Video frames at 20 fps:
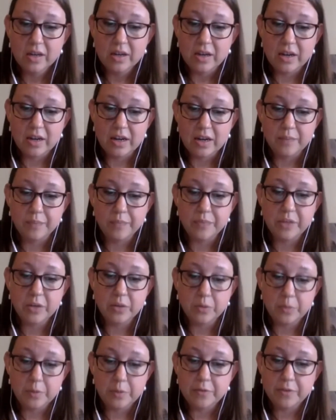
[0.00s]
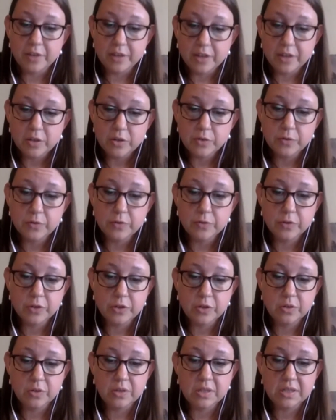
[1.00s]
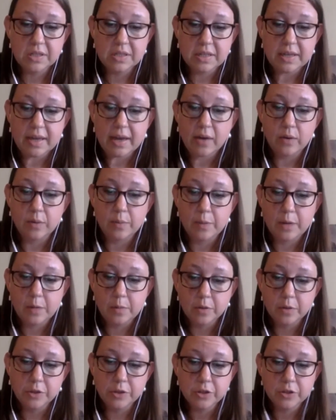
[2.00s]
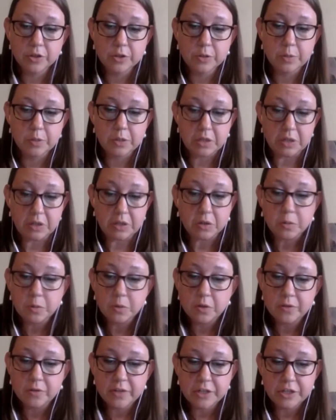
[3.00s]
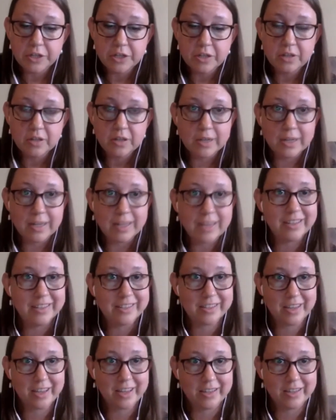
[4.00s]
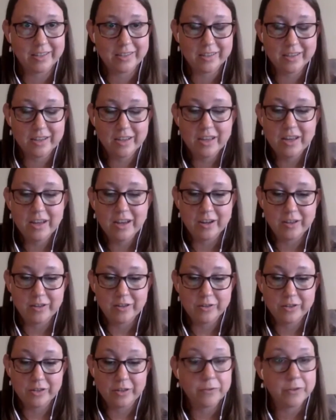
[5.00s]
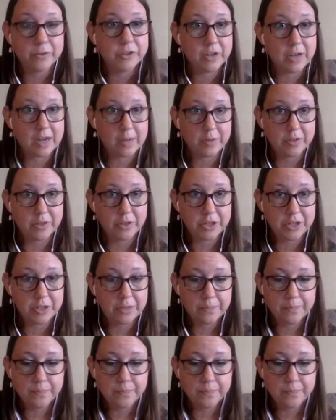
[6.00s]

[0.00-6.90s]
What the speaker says: It would be very useful for students to see how a publisher's political motivation, in this case, either suffrage or abolition,